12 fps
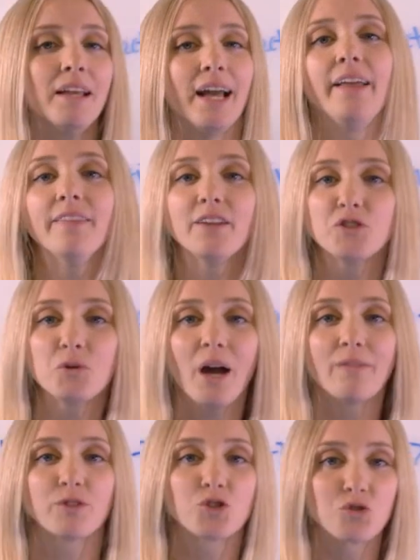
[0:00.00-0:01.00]
unless you
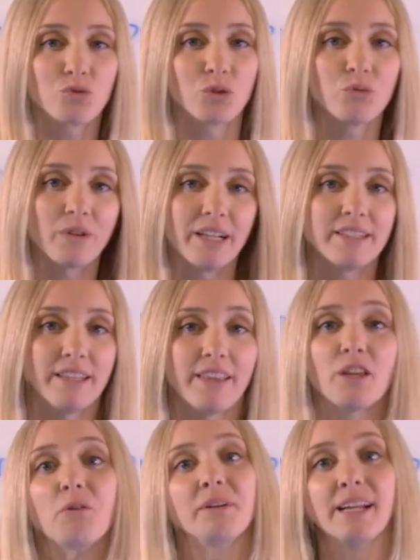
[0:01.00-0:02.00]
have a true reason
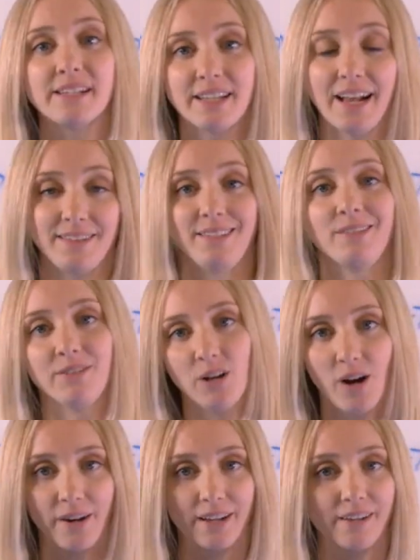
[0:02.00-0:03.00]
that you need to test a different
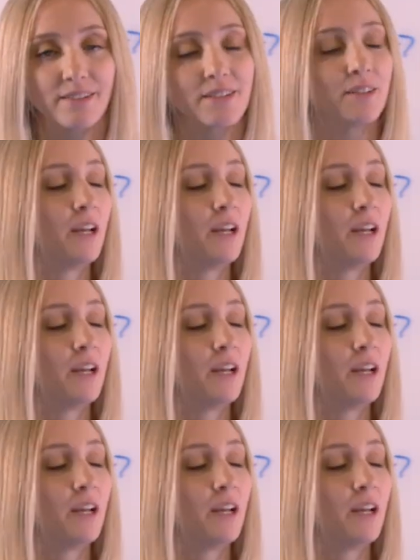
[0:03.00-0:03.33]
audience.